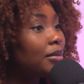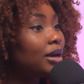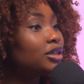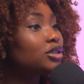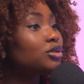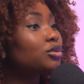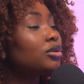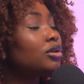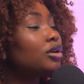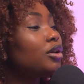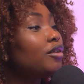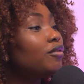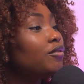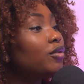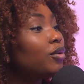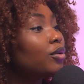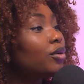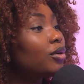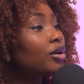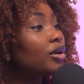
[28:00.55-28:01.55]
I just want to know if
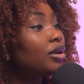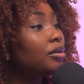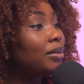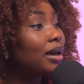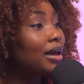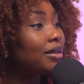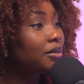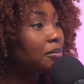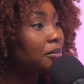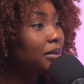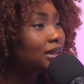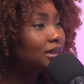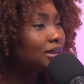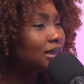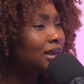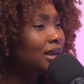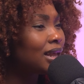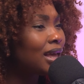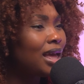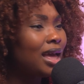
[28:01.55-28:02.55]
you're going to be at the
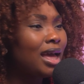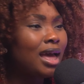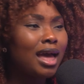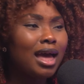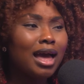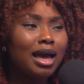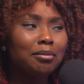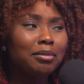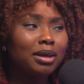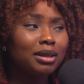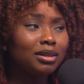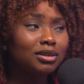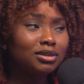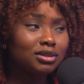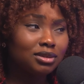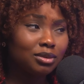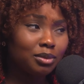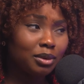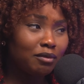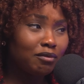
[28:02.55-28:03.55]
meeting. I'm like, this
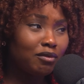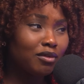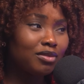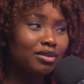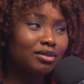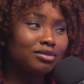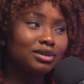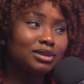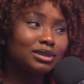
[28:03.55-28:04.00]
is the 24th of